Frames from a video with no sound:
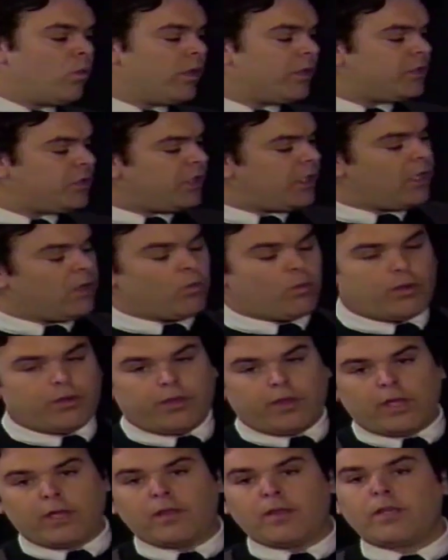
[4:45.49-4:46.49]
which
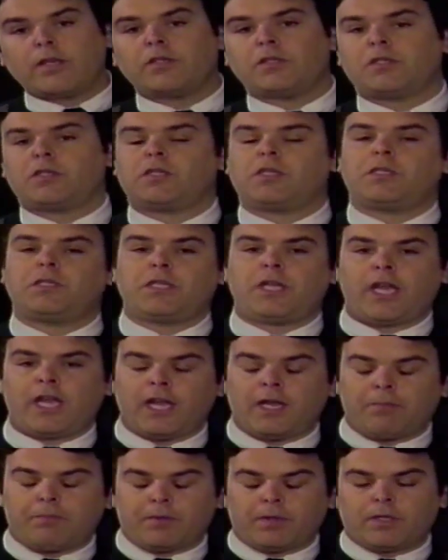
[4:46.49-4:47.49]
within this
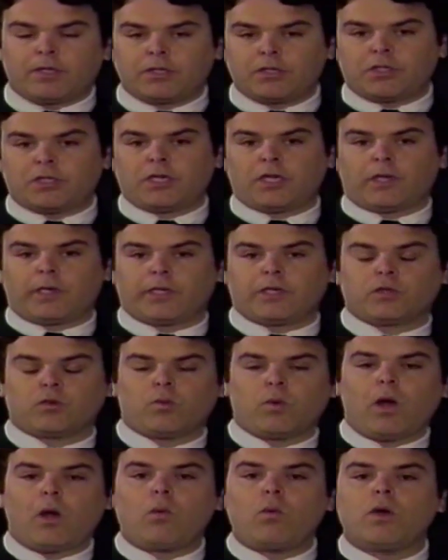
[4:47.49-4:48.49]
tape, in this
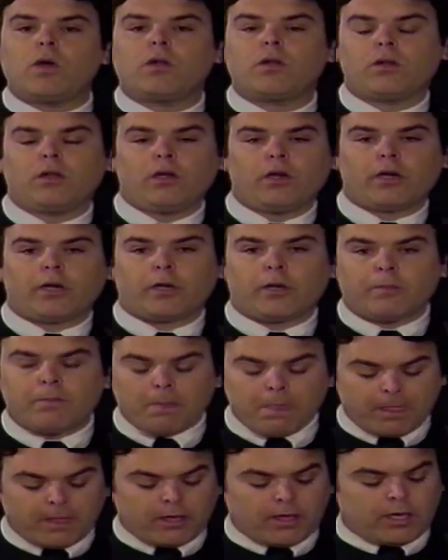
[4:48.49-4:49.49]
series, what we'll learn